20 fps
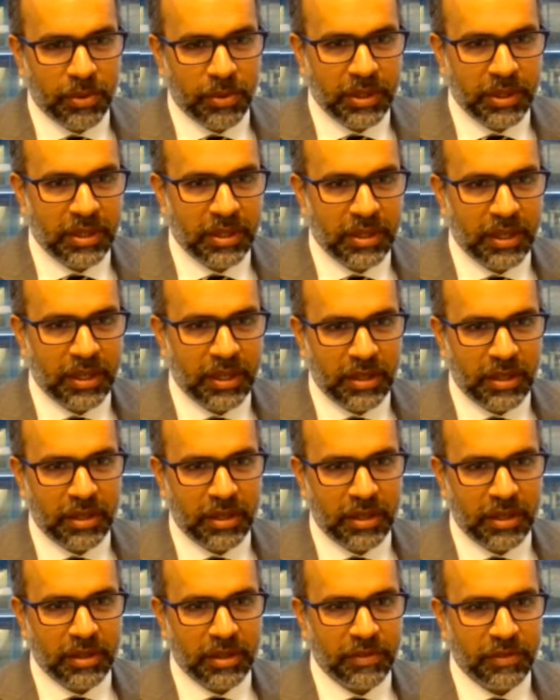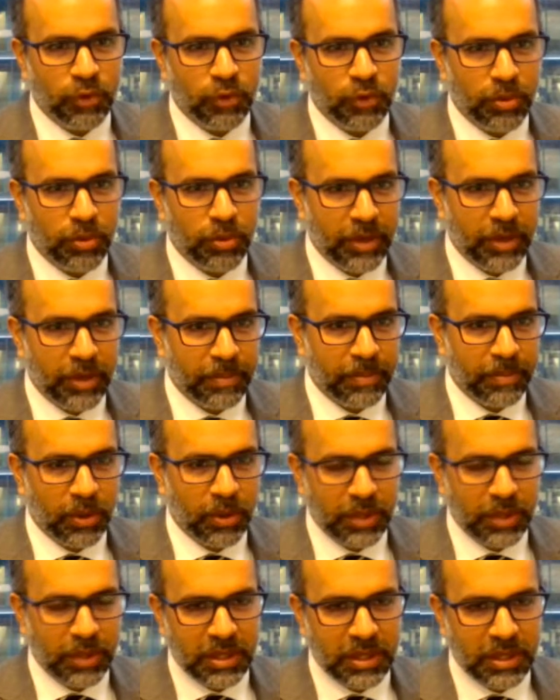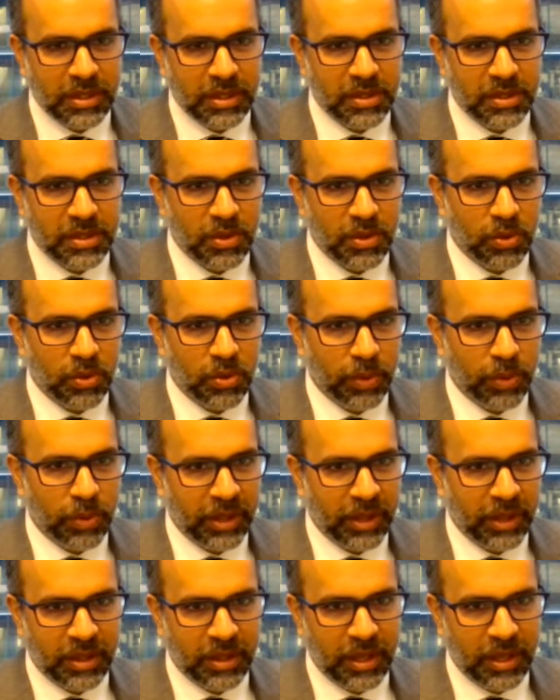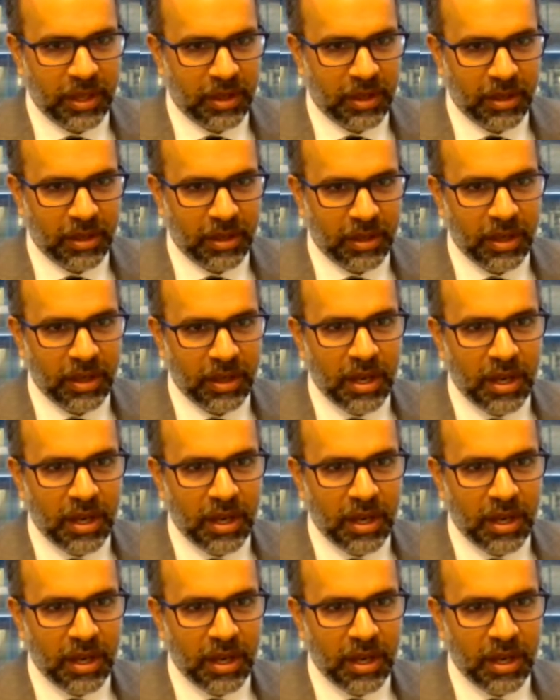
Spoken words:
whether they are former employees or whether they are